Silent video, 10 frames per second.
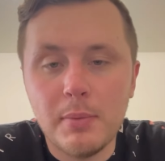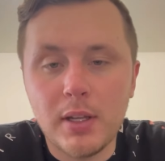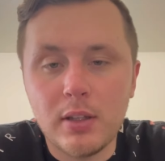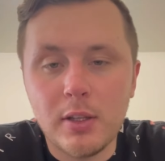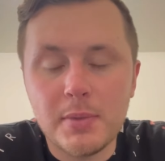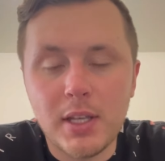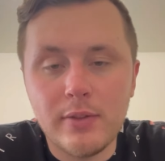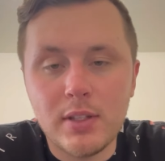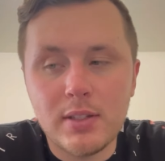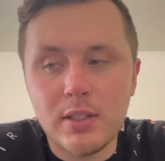My clubs have
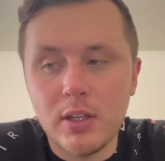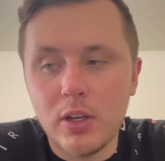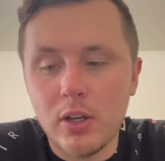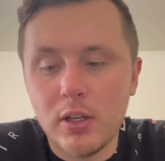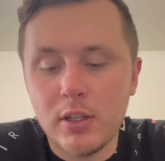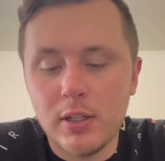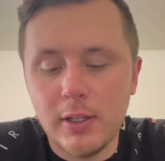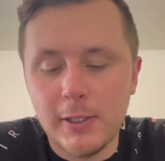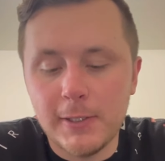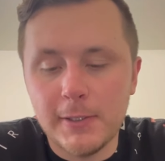this year.
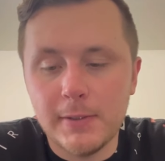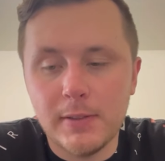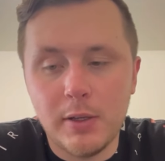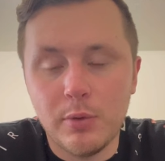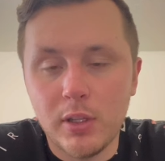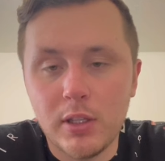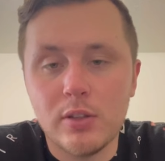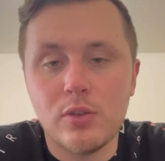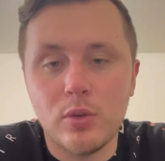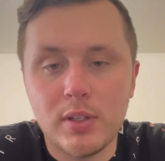I really
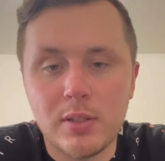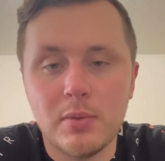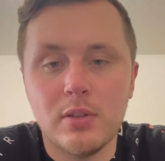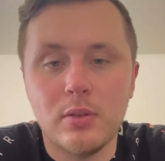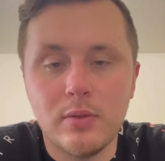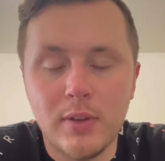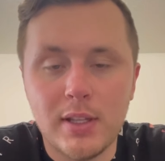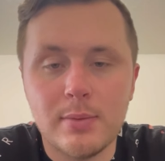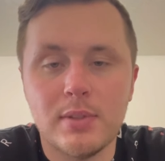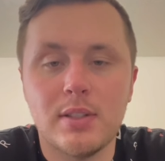enjoy some of the new
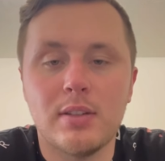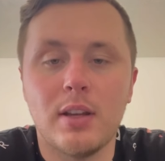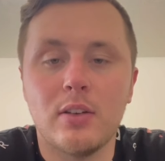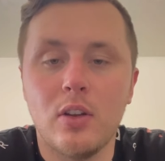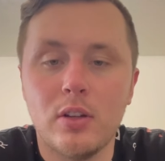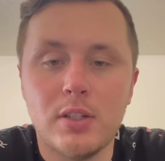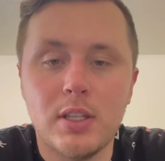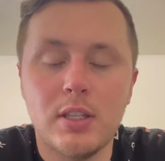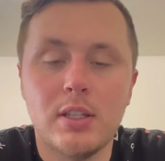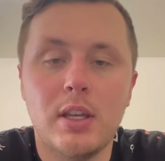advancements in
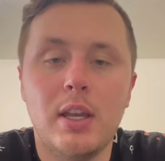technology,